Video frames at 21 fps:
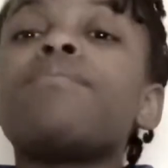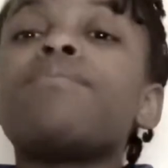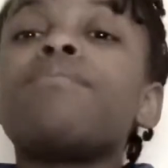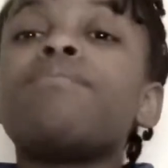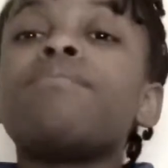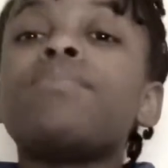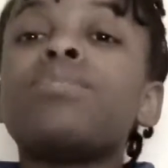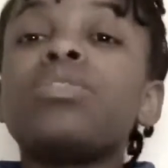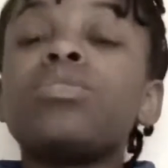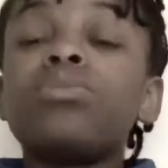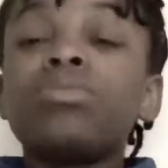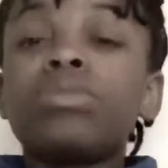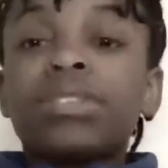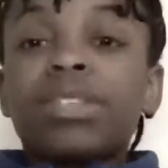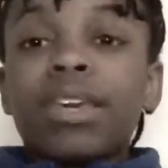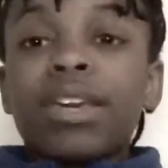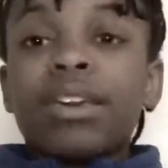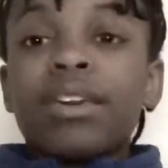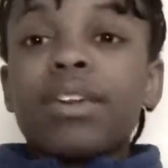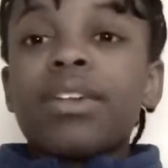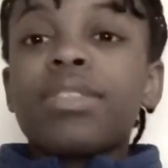
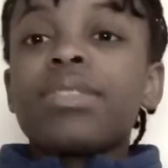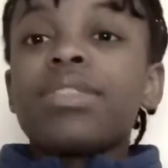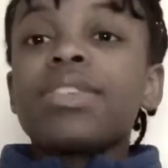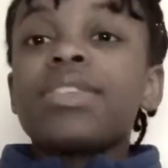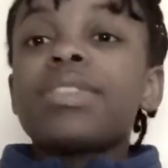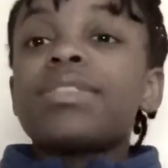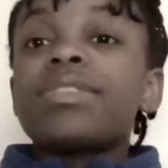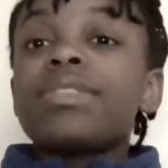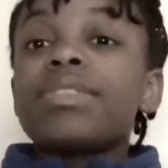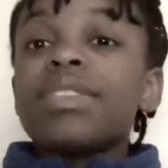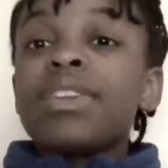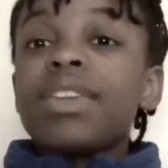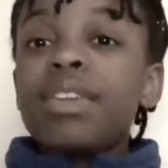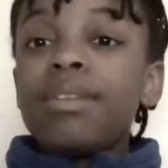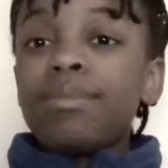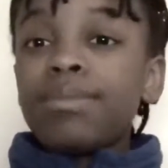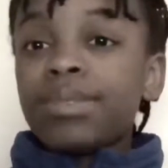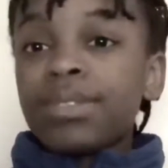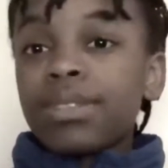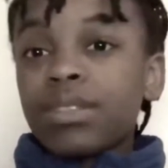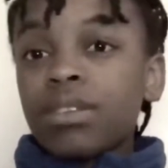music, the
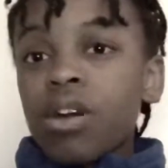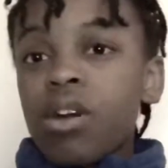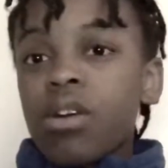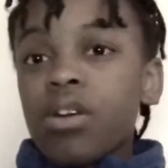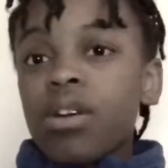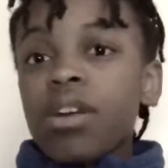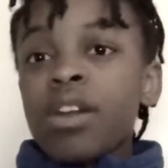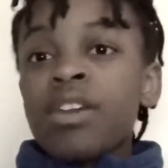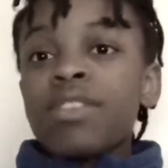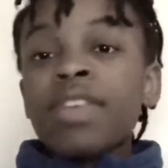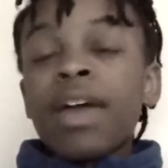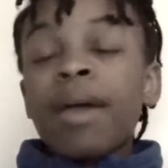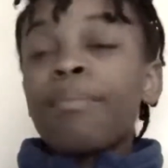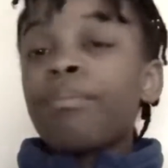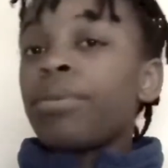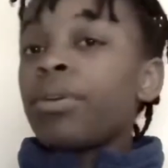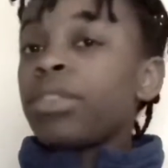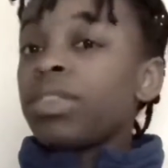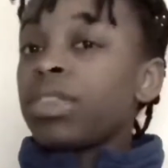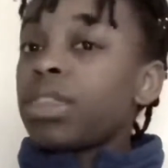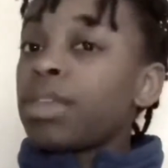theme song, that
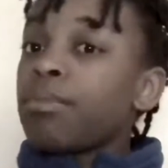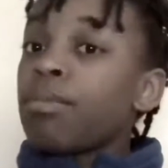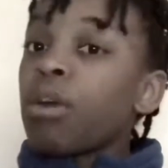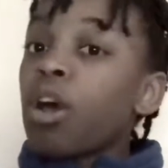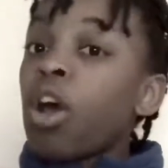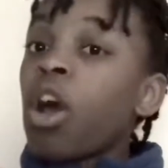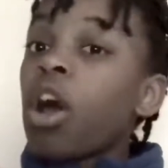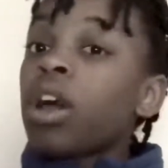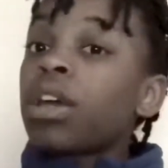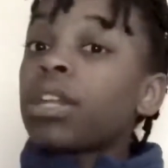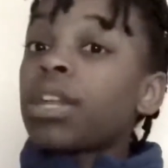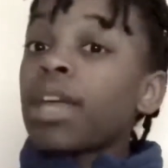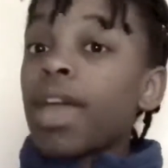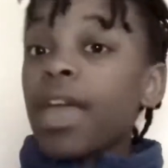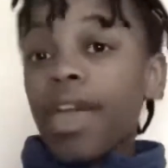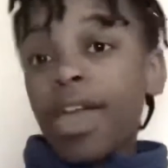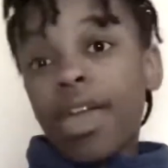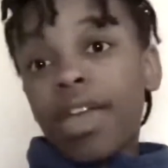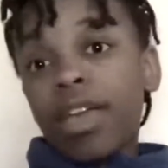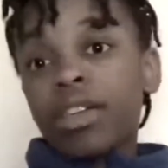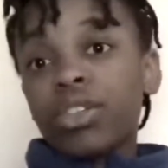put them on
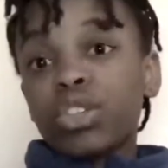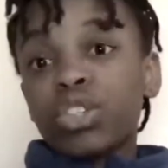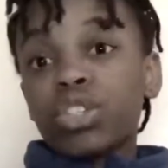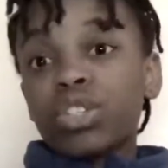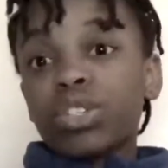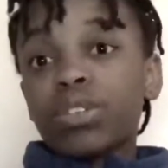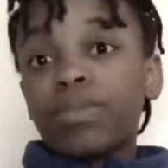edge.